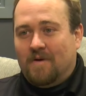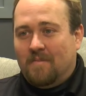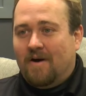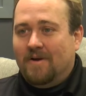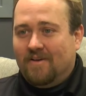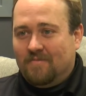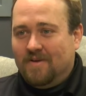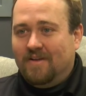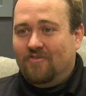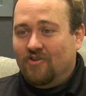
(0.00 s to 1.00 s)
my mom has
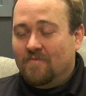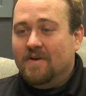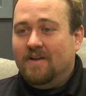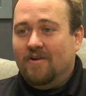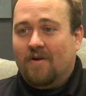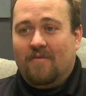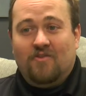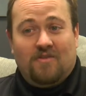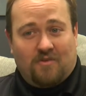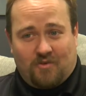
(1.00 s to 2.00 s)
been, she's been here ever
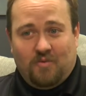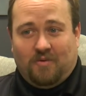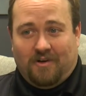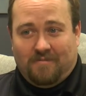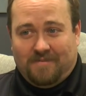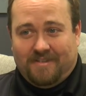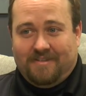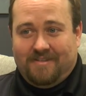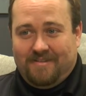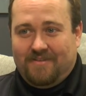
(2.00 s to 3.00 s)
since school opened.
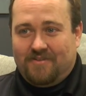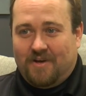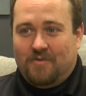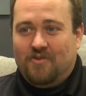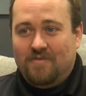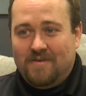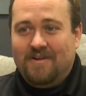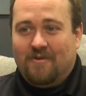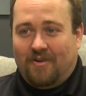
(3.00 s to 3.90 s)
So she's been here a